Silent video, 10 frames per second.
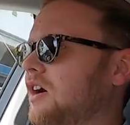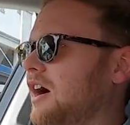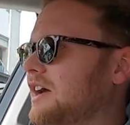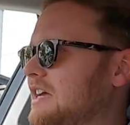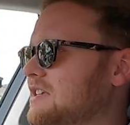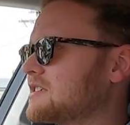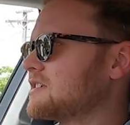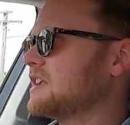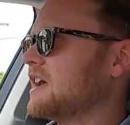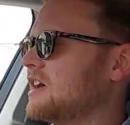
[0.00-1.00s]
IS
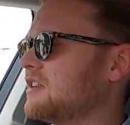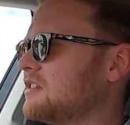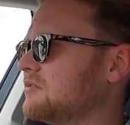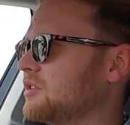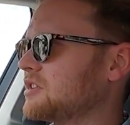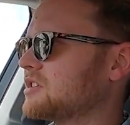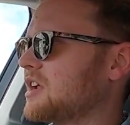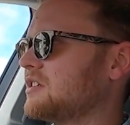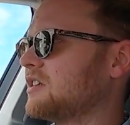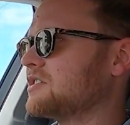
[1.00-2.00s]
sedan, which
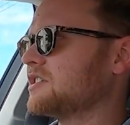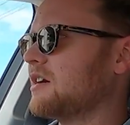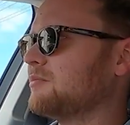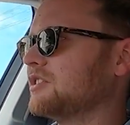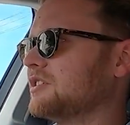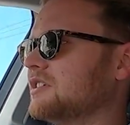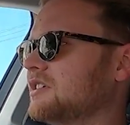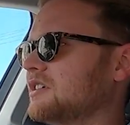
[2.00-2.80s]
had an untimely